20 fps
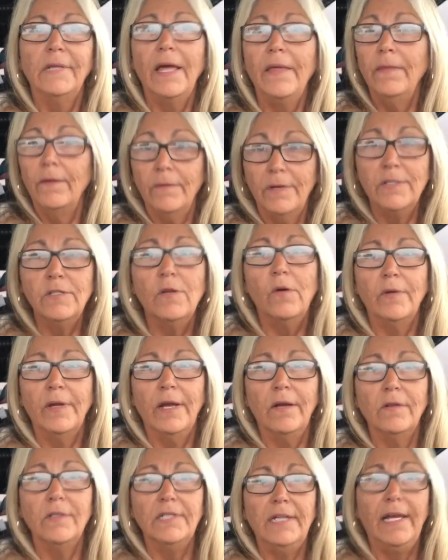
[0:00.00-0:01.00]
And there is no
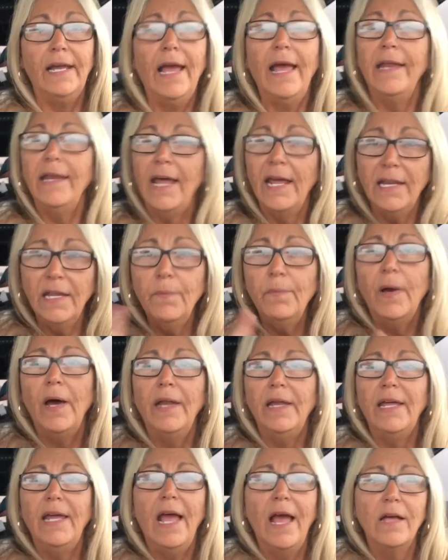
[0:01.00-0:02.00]
guarantee. And
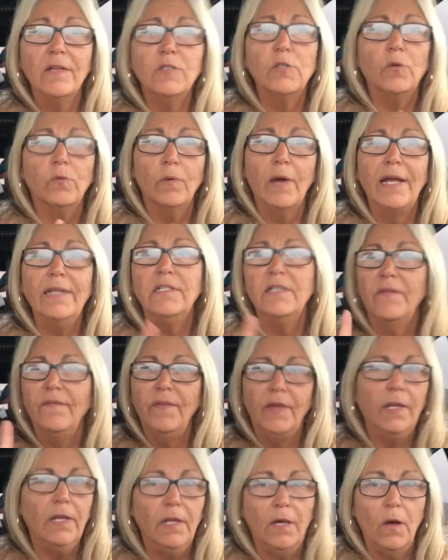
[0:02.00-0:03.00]
anybody has the right to
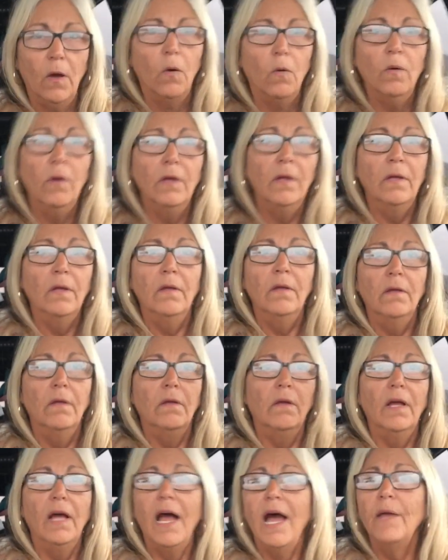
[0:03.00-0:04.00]
video
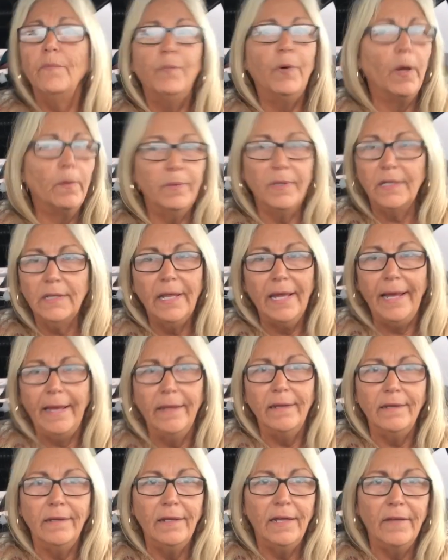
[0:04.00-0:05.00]
on public
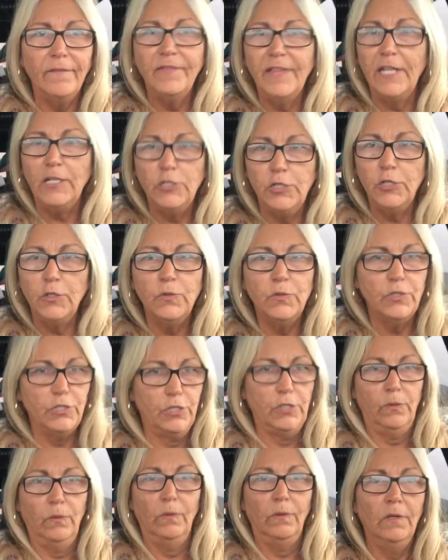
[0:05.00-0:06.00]
land if they choose
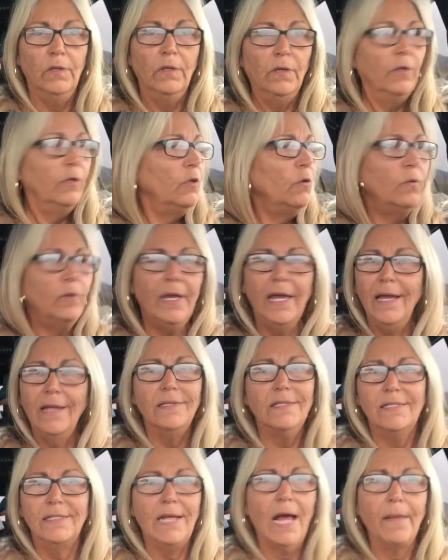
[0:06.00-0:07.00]
to.
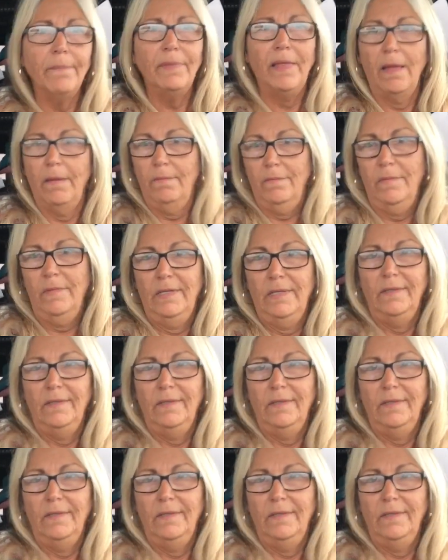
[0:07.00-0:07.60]
Can't stop them.